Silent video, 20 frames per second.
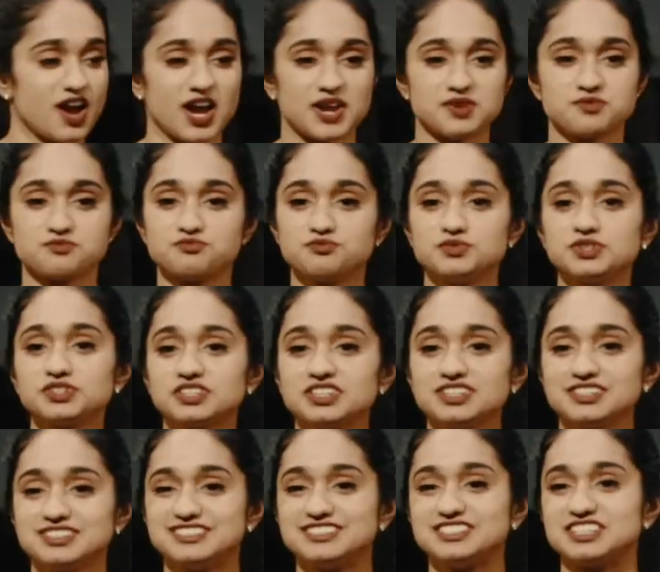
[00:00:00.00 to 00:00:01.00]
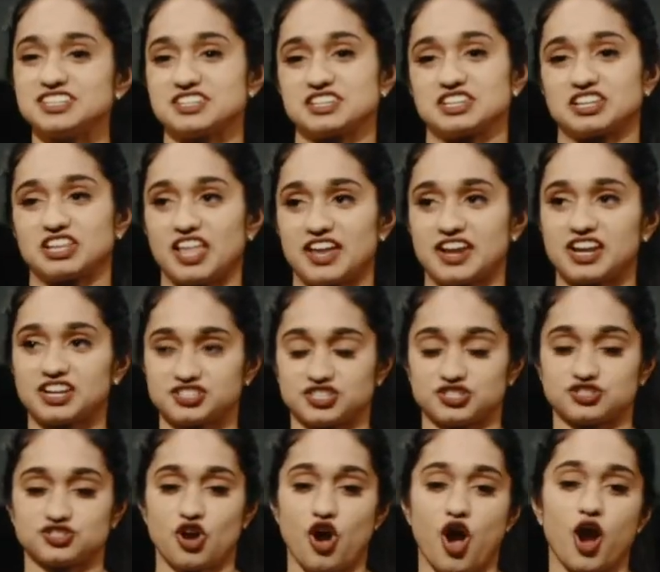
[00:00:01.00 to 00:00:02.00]
I really didn't like
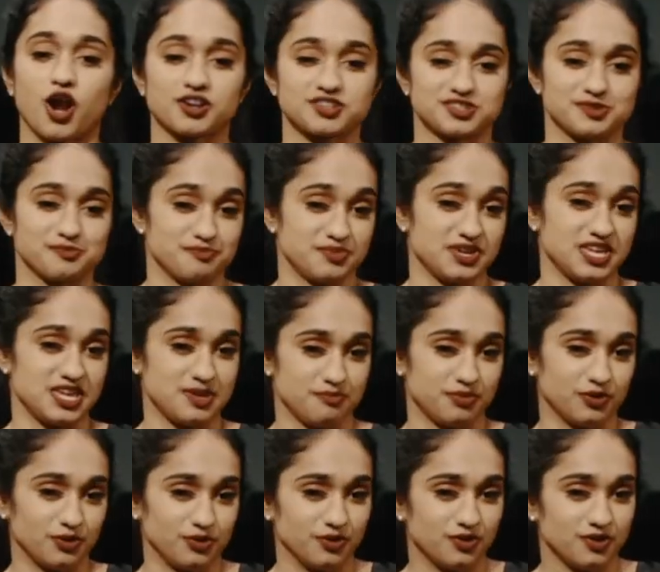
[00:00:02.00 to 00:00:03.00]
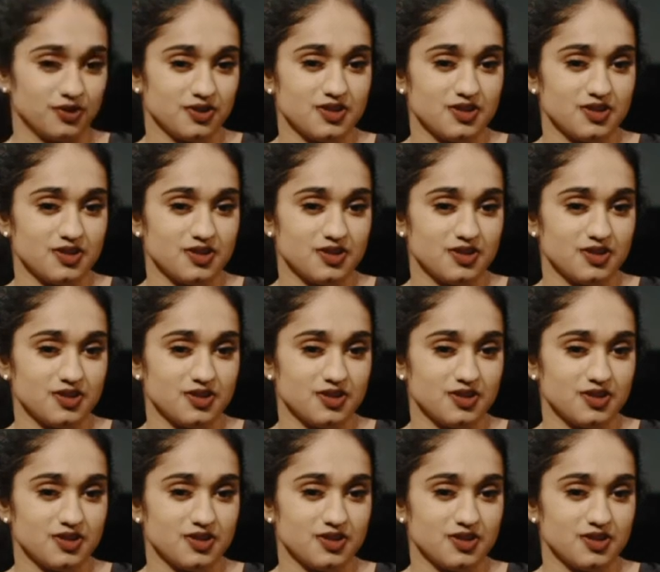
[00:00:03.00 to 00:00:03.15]
to talk to people.